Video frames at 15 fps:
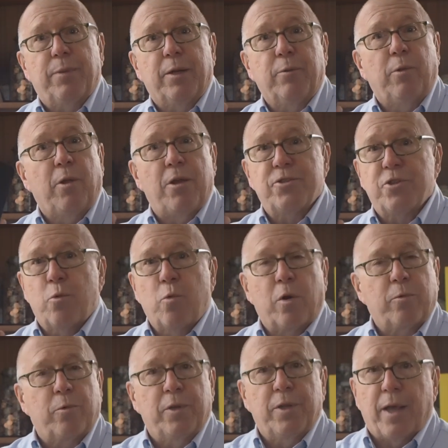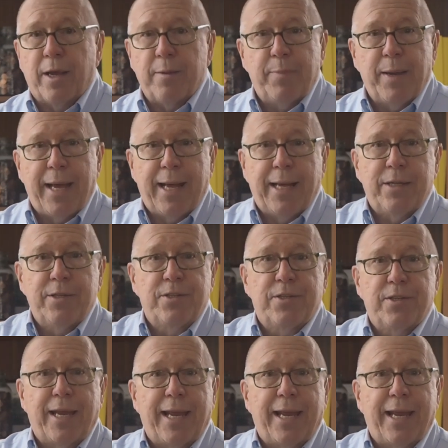but it will also work with iPads,